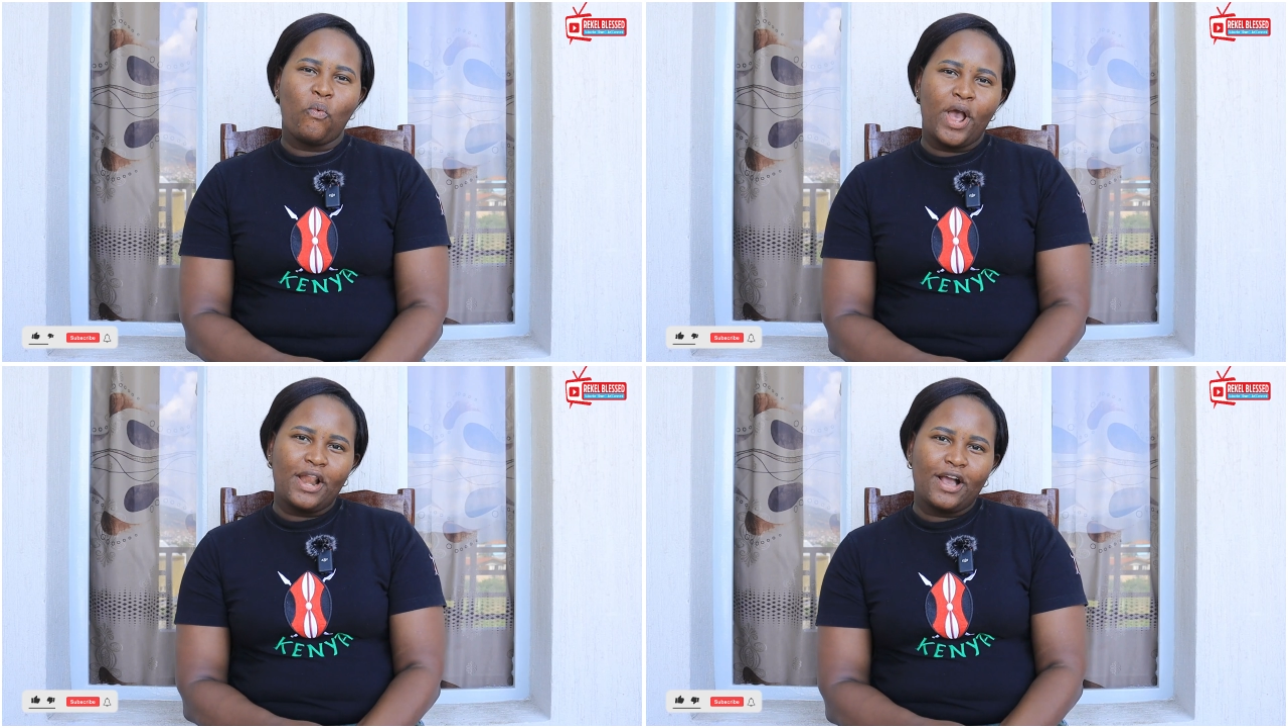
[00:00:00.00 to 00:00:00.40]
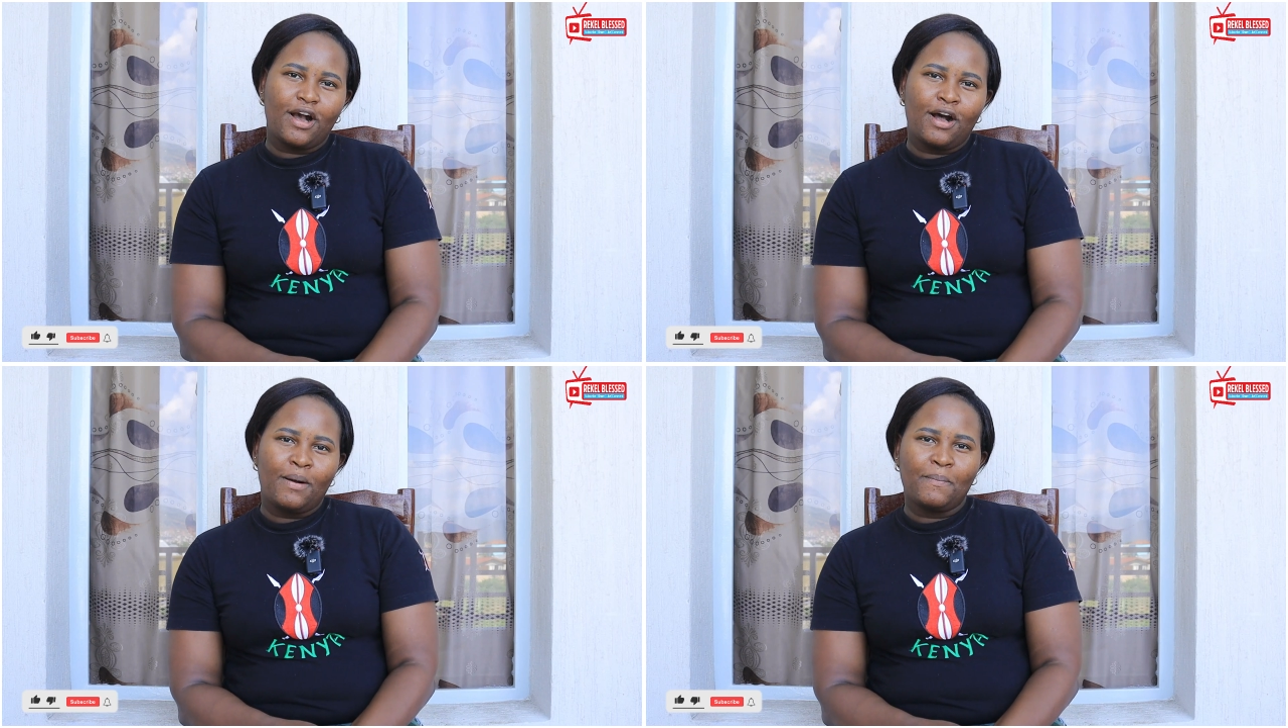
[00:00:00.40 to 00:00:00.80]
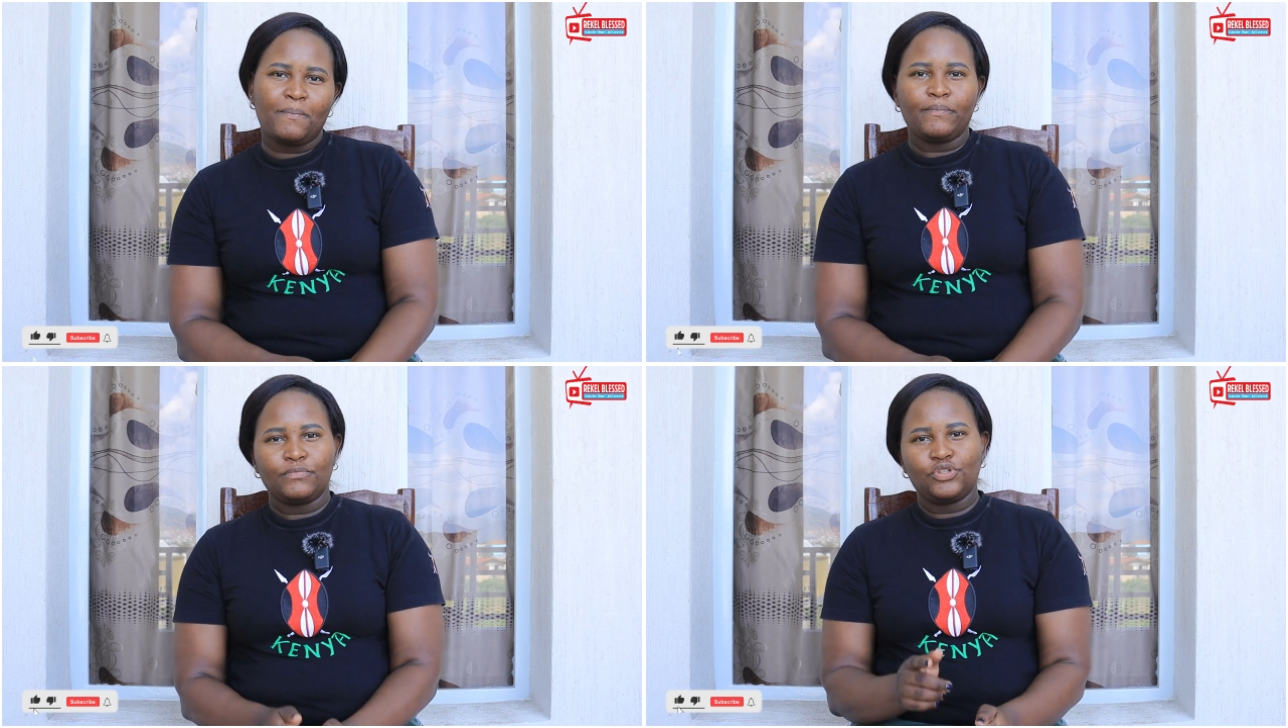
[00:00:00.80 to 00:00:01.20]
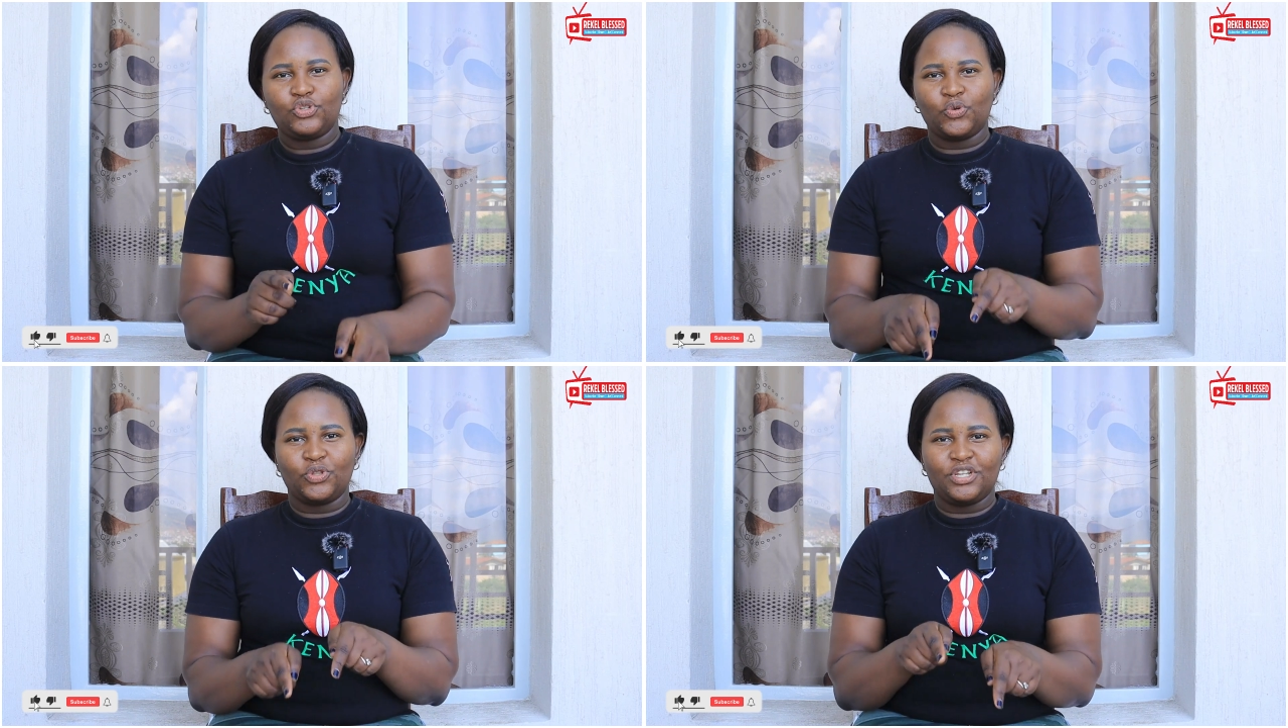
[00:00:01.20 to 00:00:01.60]
welcome
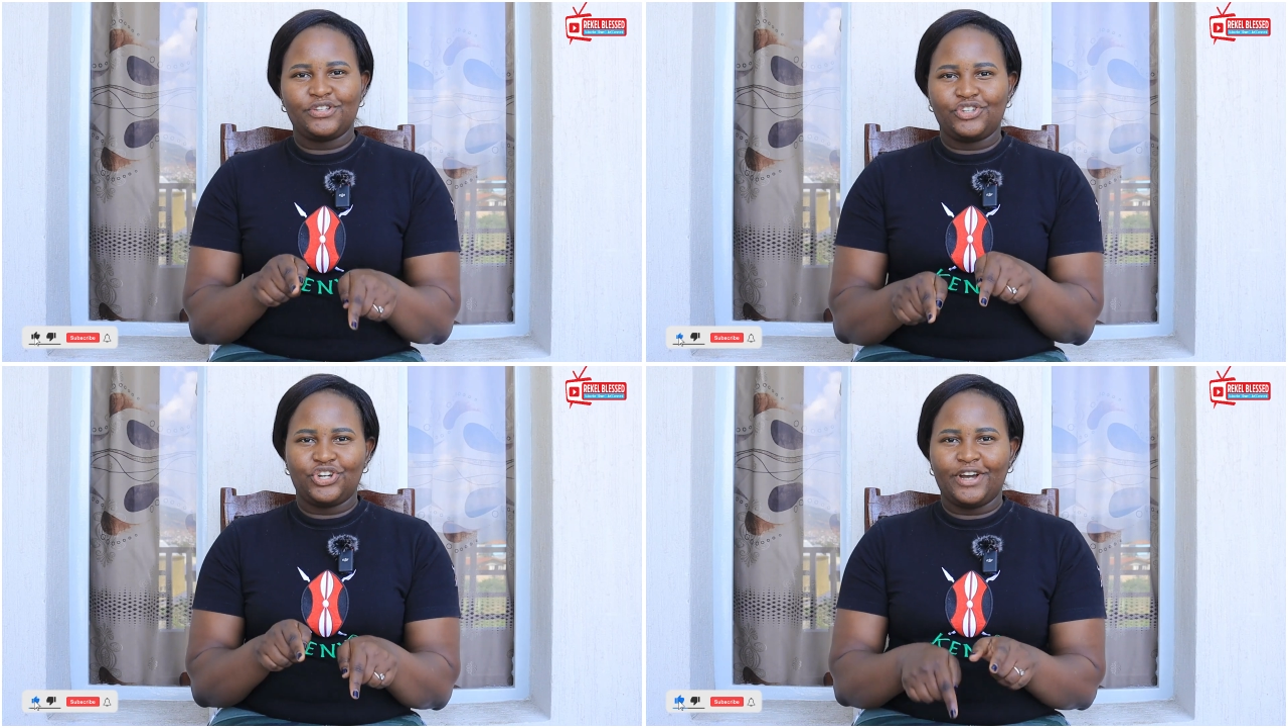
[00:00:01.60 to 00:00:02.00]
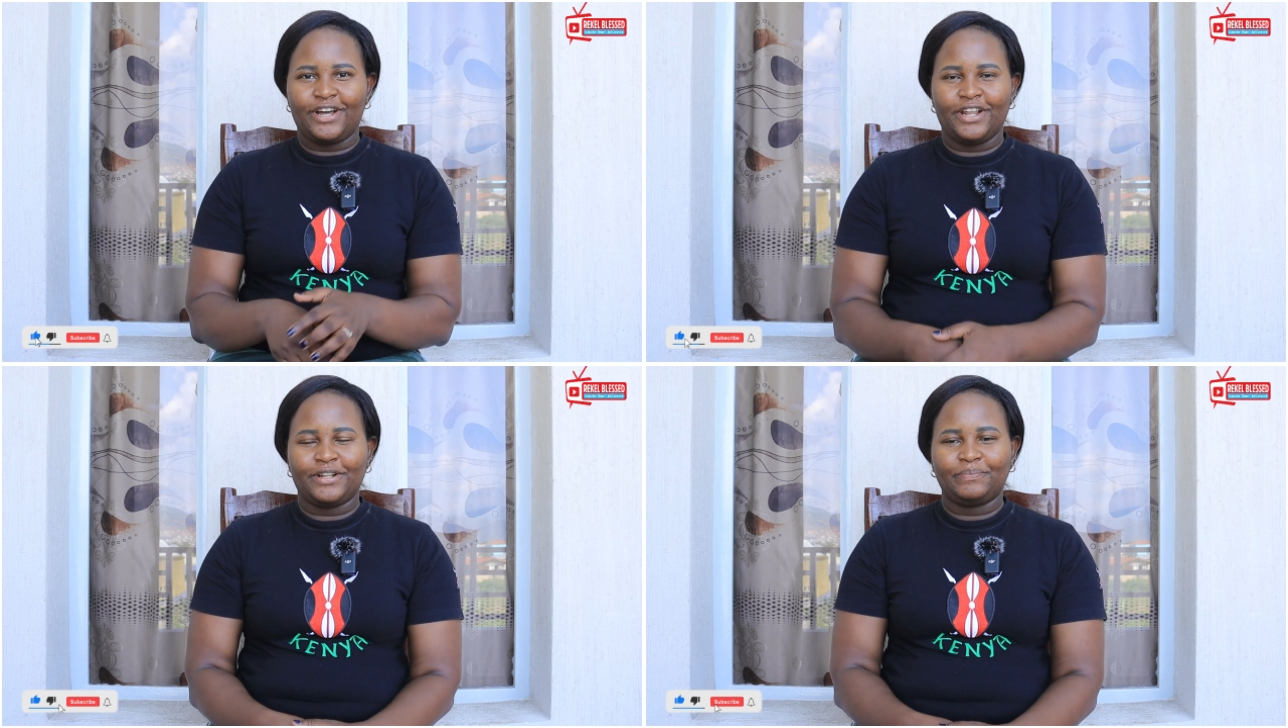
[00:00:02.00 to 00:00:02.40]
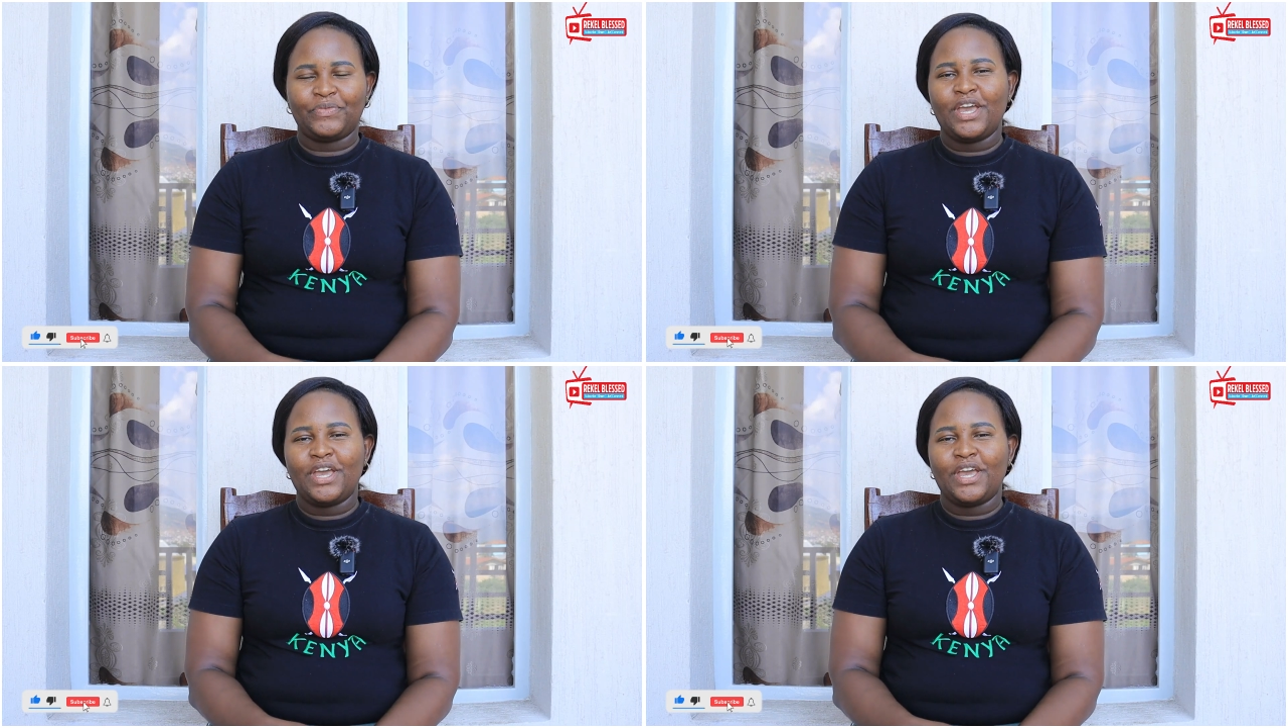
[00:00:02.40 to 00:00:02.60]
to this channel.